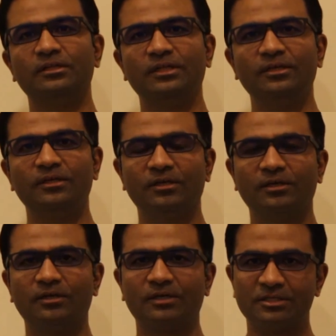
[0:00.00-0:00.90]

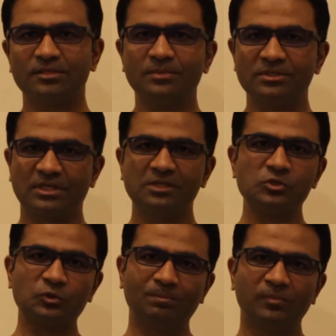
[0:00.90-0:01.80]
the customers
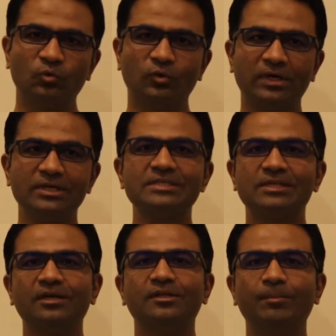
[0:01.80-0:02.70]
also. You will
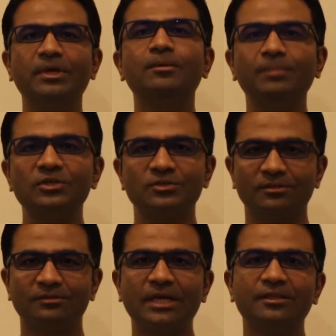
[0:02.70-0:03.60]
understand the bigger
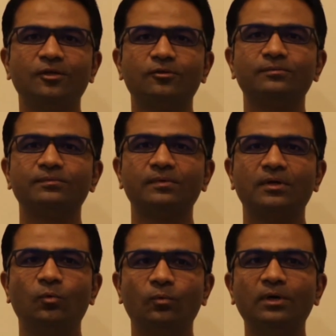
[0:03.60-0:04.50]
picture than that
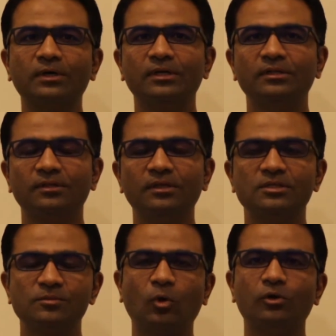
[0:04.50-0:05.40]
of work
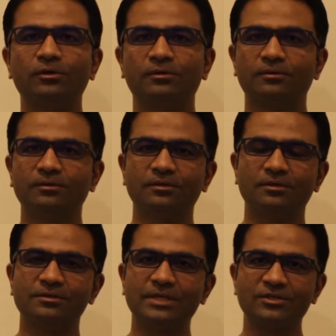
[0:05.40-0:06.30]
in smaller
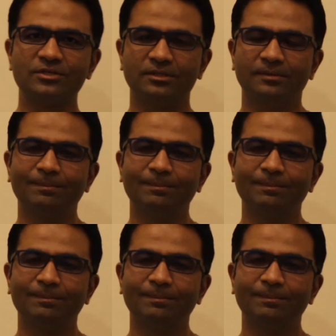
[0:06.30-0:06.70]
section.